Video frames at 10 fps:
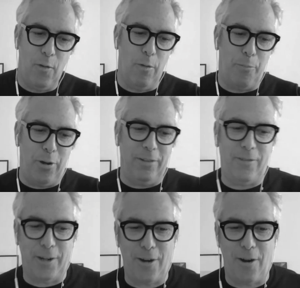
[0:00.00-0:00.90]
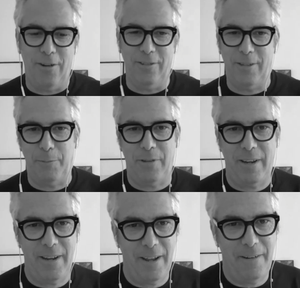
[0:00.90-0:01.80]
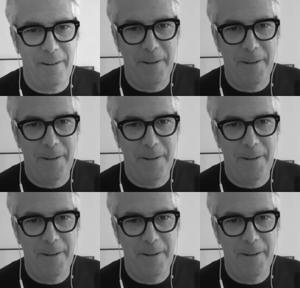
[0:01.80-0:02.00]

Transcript: No one prints their cartons upside down.